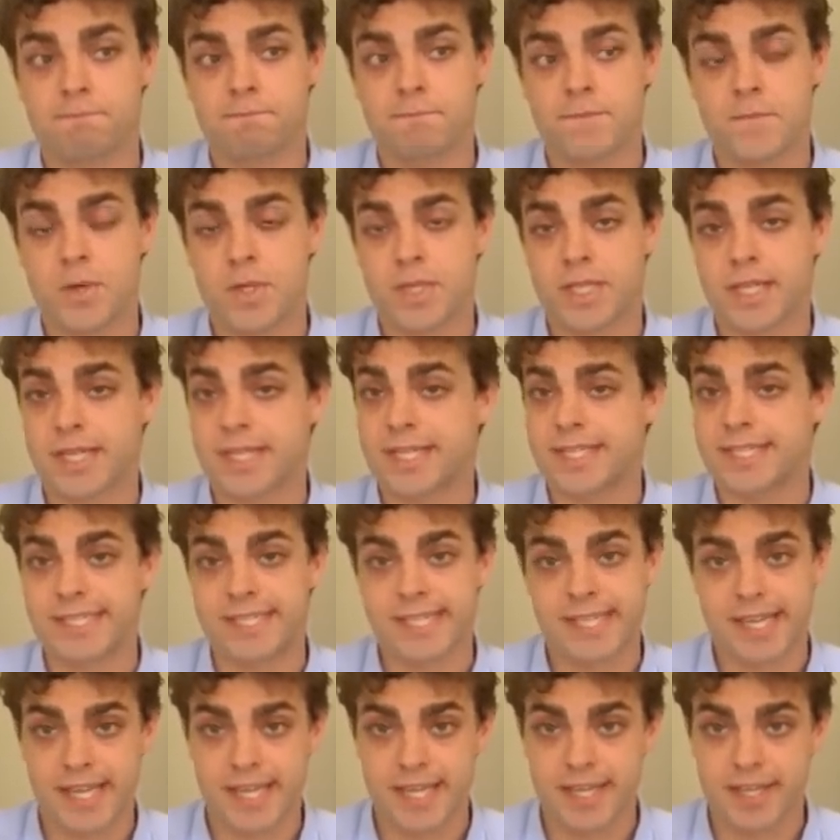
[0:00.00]
What I can
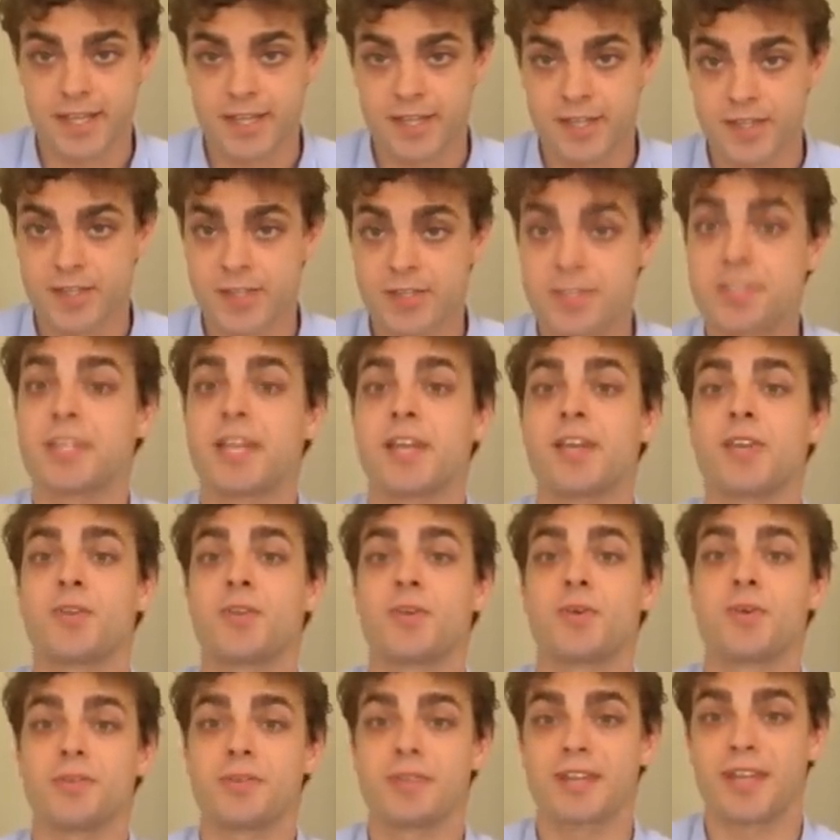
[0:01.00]
say, you know, stay
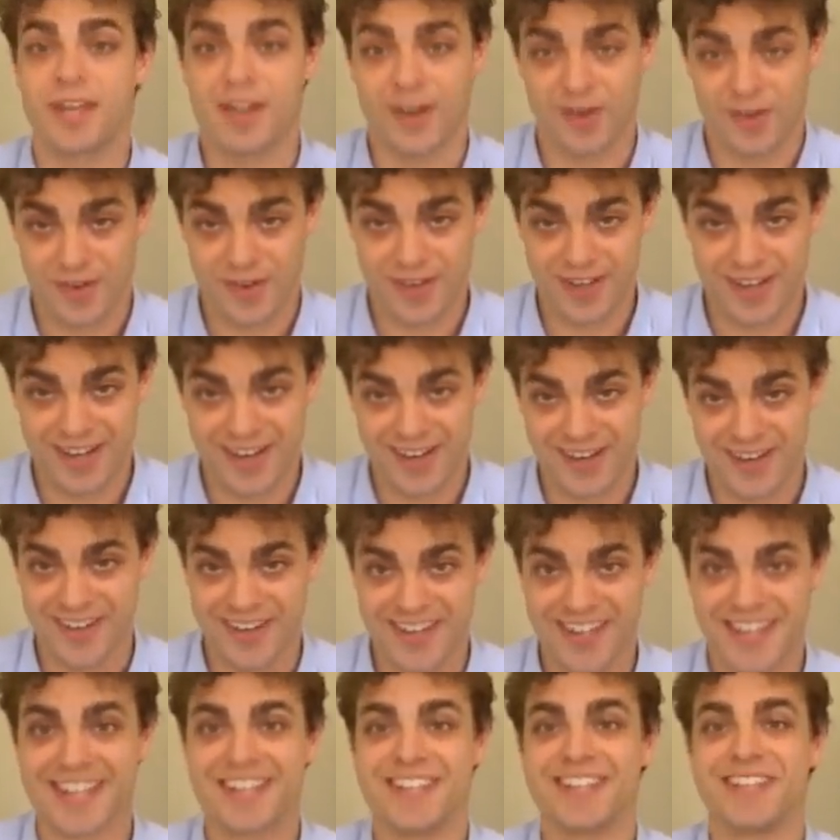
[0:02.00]
tuned and rock and roll.
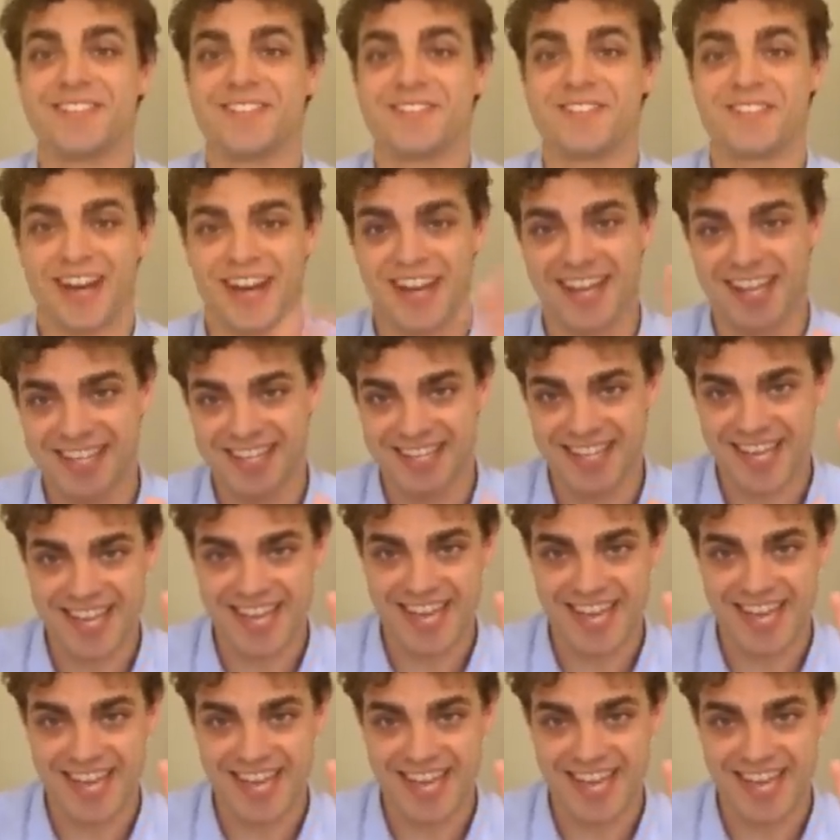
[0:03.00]
Bye. Take